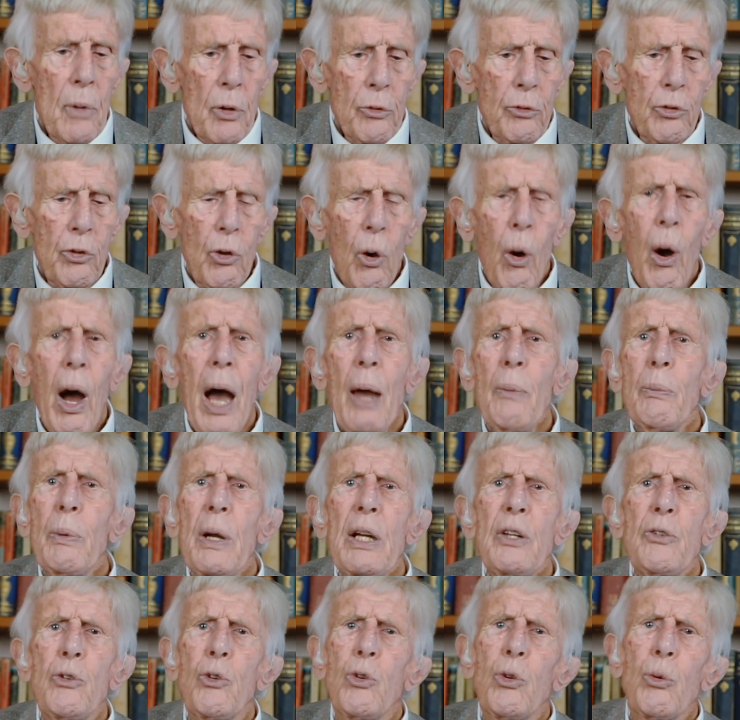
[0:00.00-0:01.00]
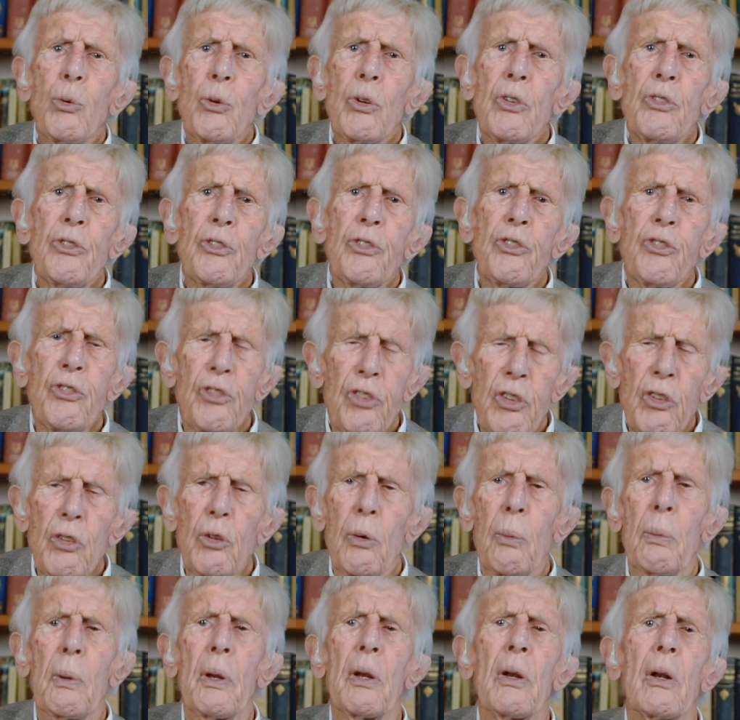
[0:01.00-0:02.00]
So I went to a
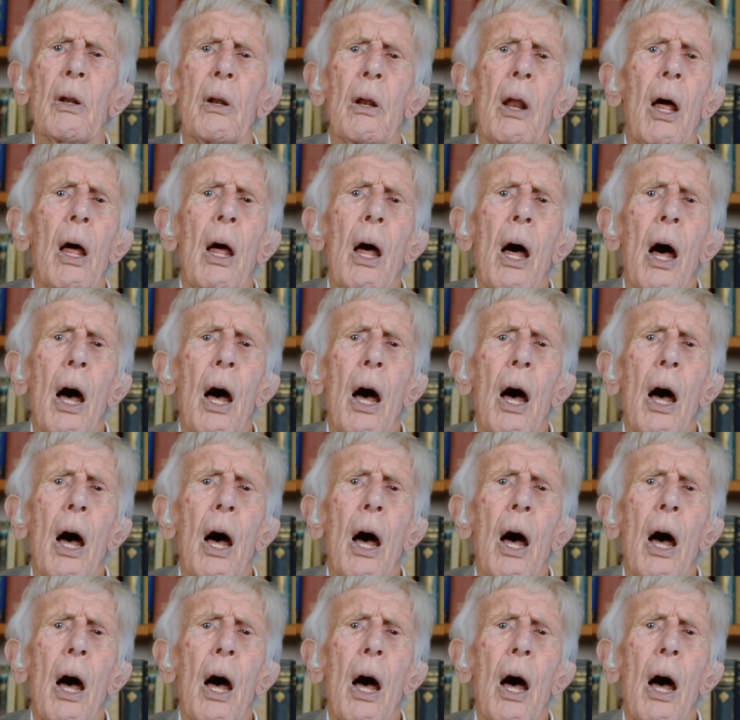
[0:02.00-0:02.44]
considerable